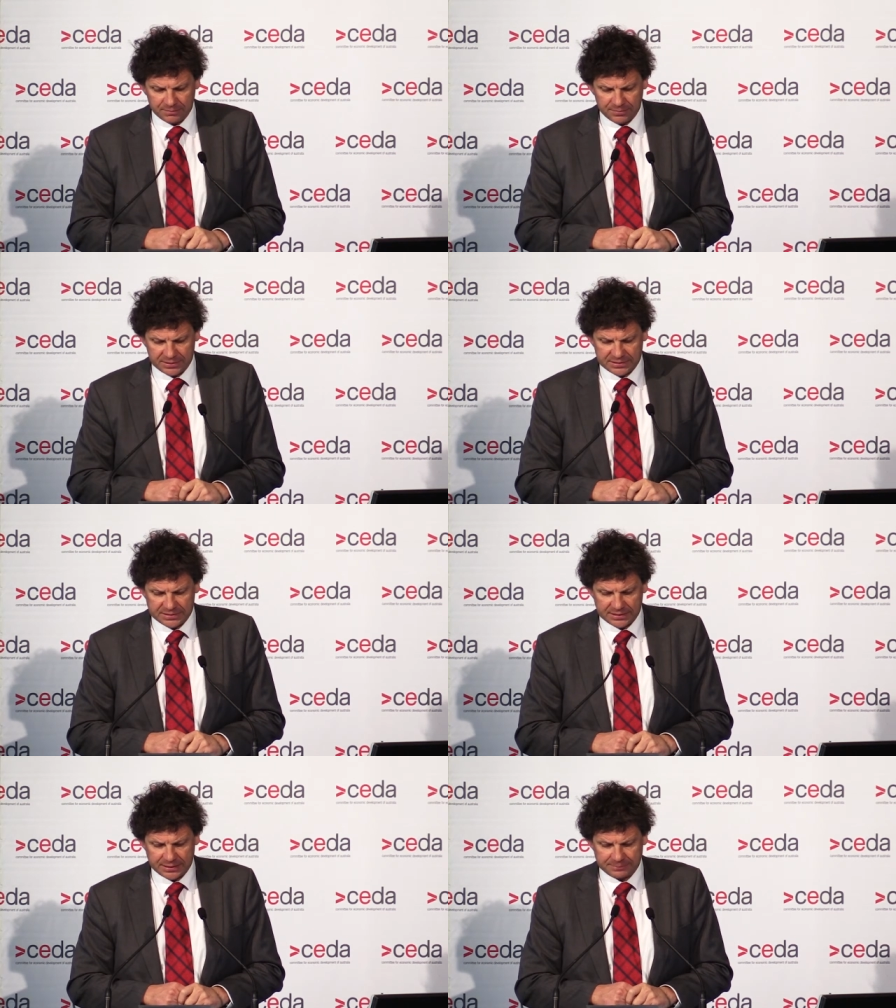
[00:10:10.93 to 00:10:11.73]

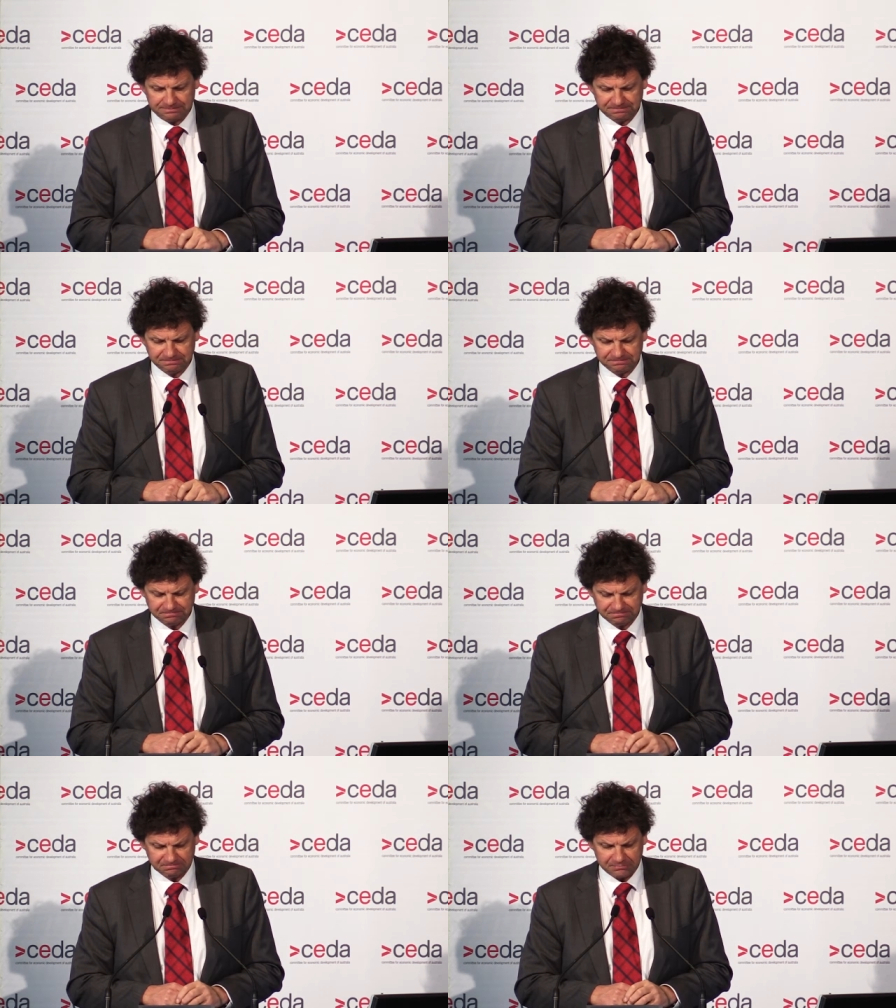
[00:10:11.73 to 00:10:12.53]
But,
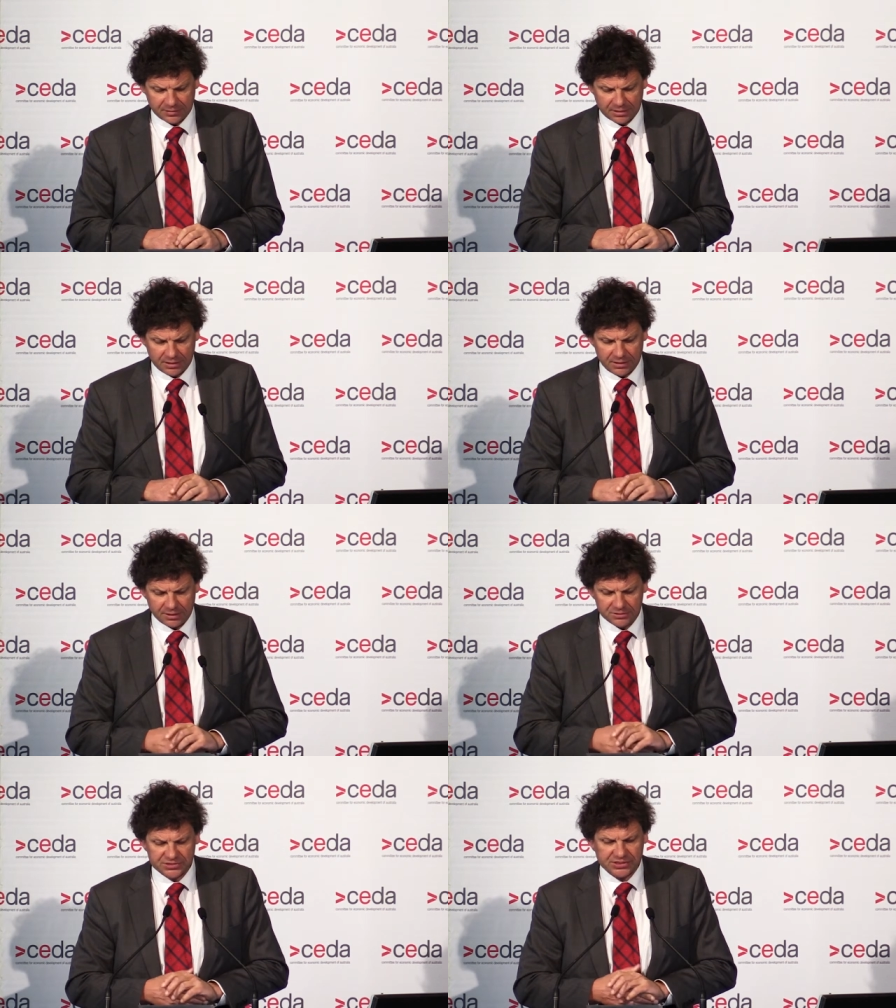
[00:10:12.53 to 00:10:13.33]
you
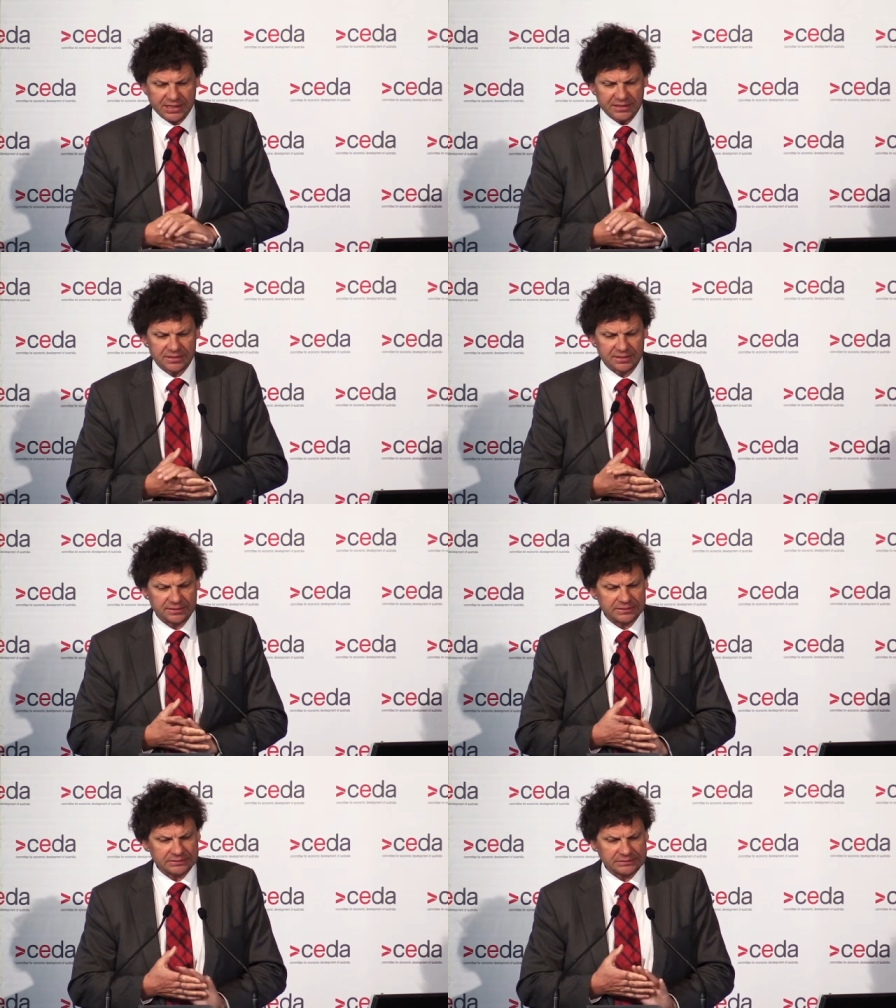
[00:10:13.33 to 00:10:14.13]
know, send
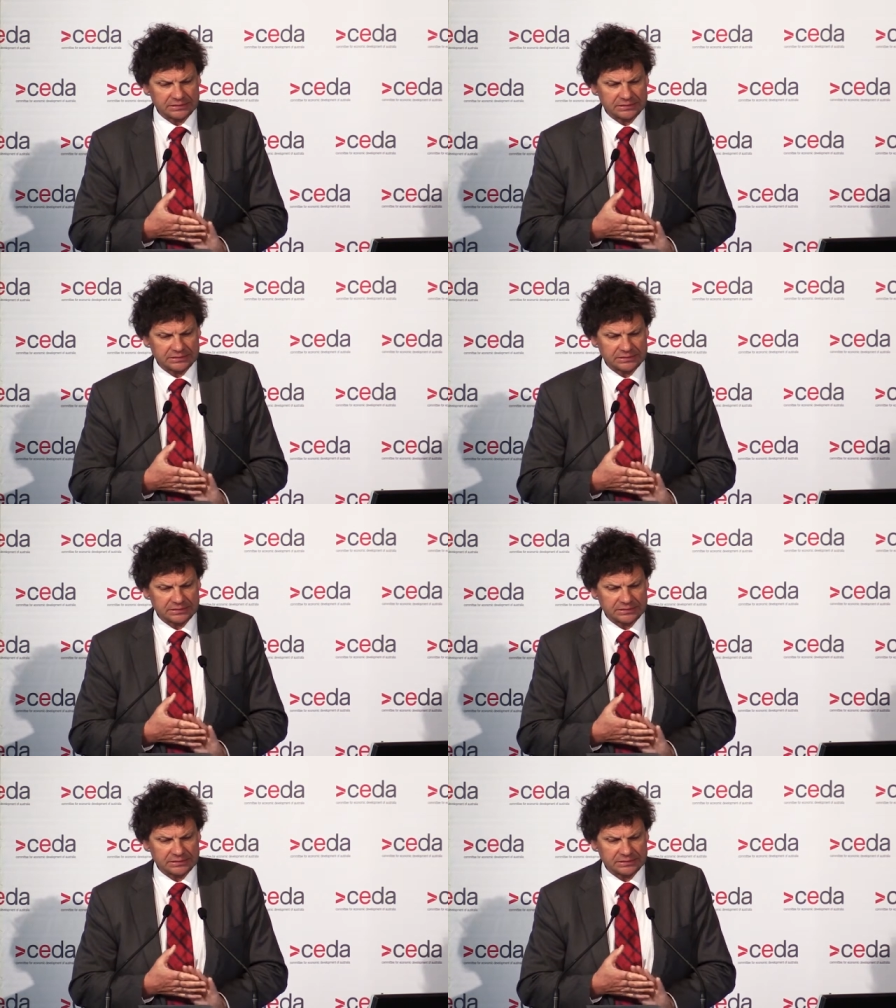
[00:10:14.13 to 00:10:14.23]
an